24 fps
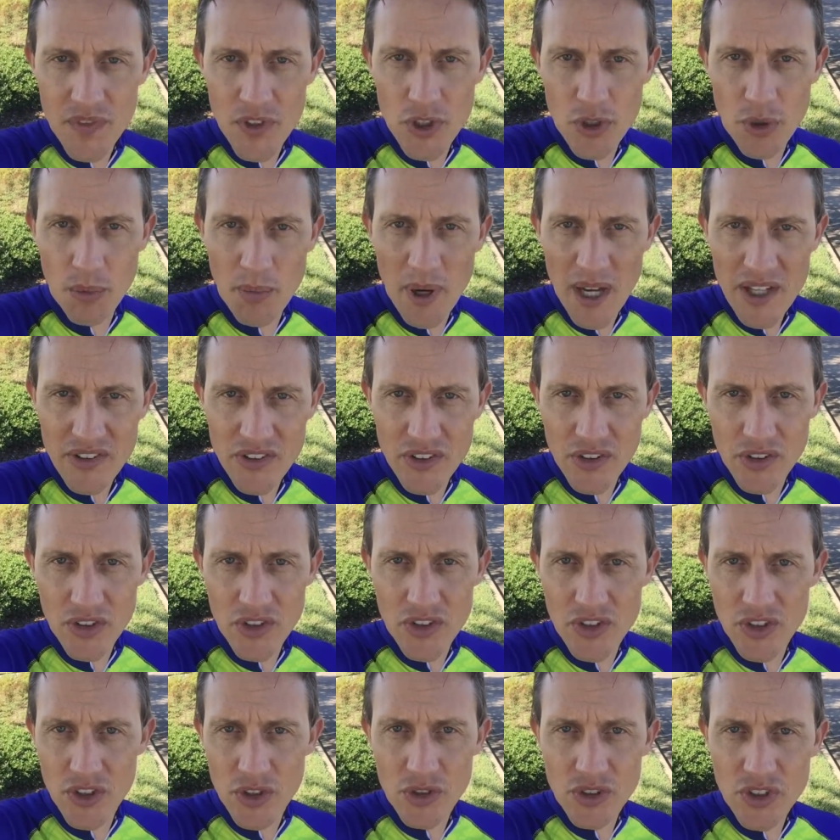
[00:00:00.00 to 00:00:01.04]
your
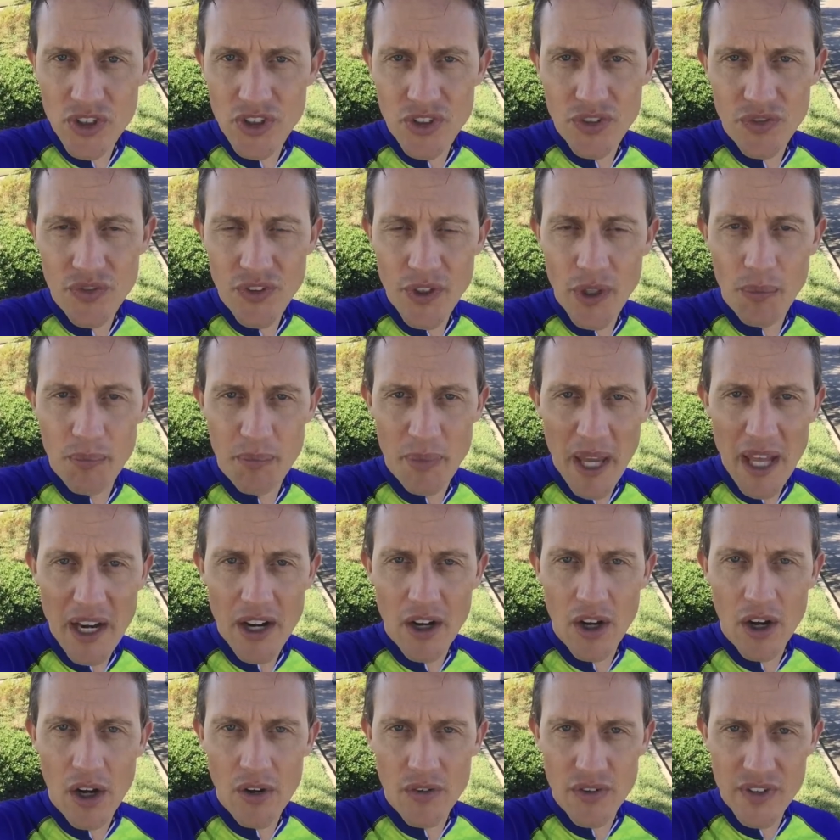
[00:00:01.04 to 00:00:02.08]
muscles, you'll just feel
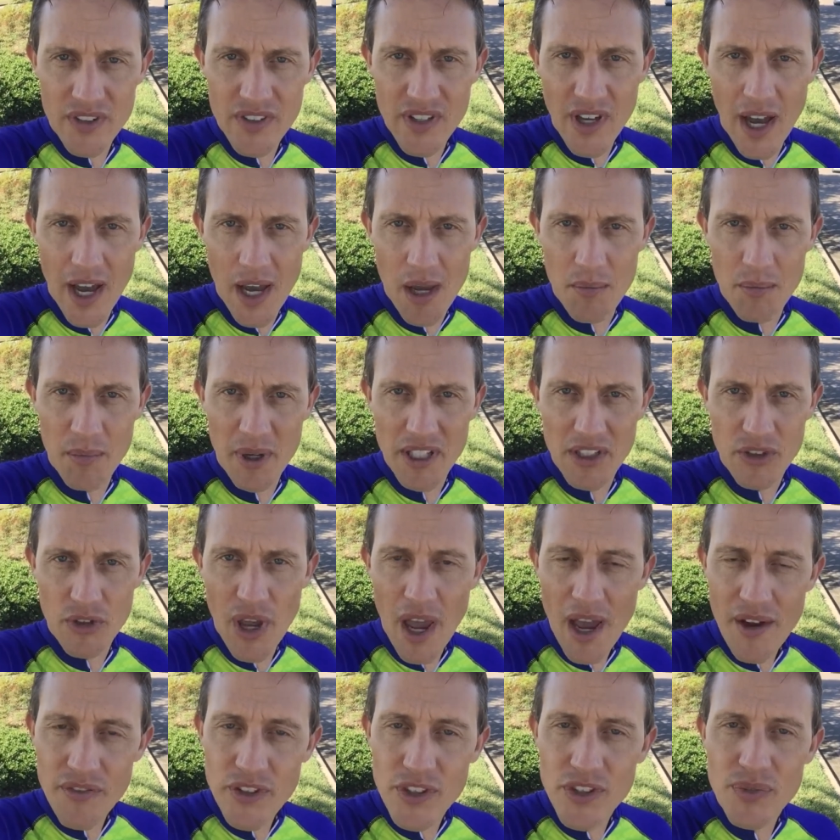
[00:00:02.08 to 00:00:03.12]
better over time. But you
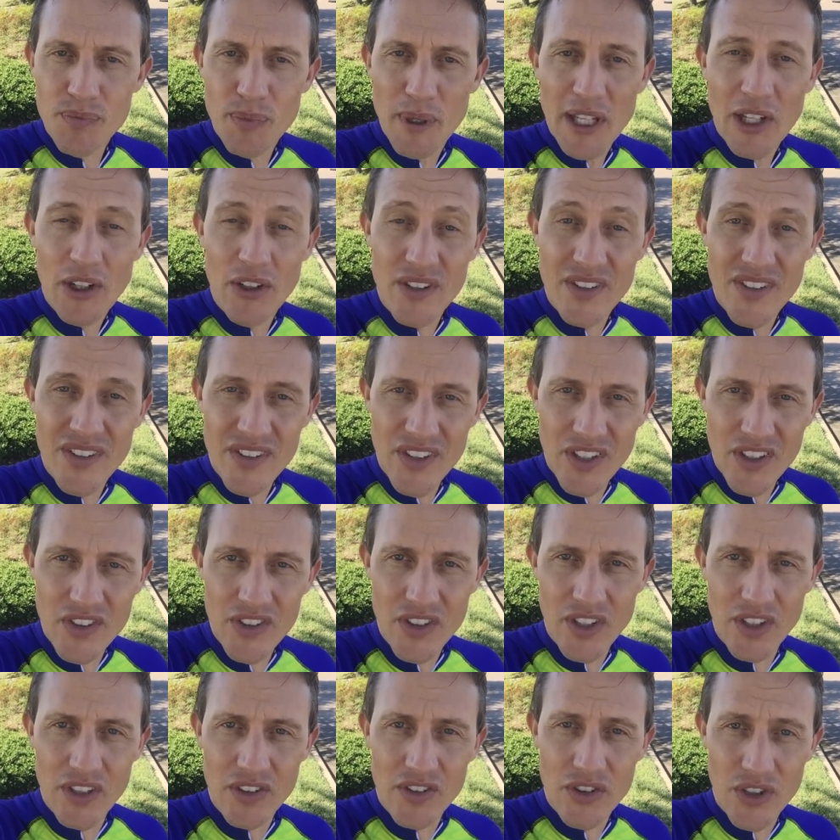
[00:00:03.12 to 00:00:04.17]
have to be
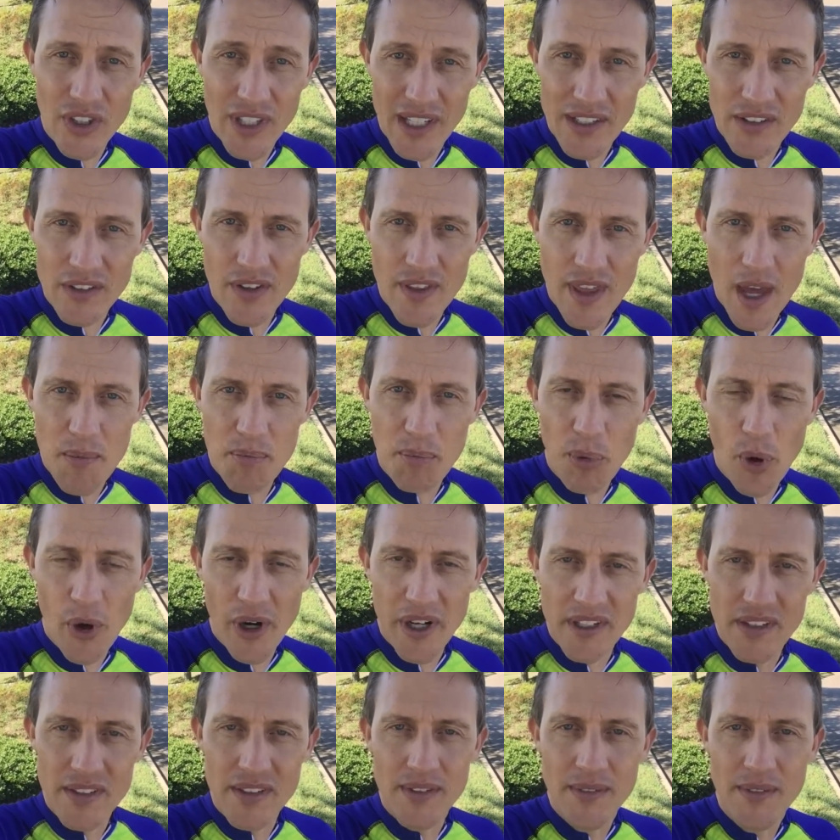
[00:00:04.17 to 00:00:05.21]
consistent to get to that
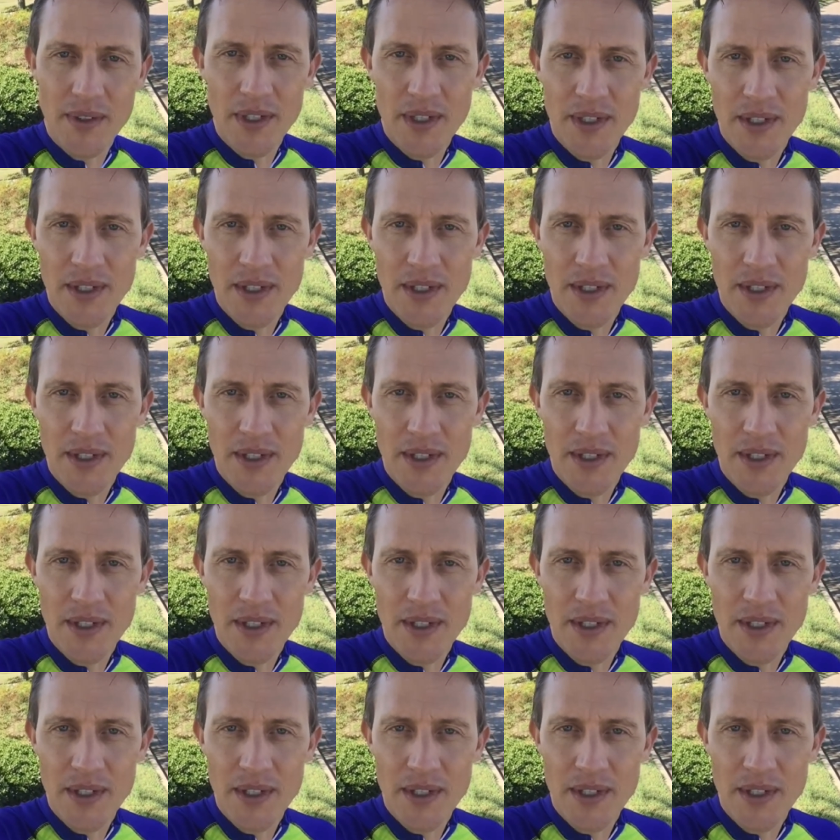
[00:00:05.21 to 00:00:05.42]
point.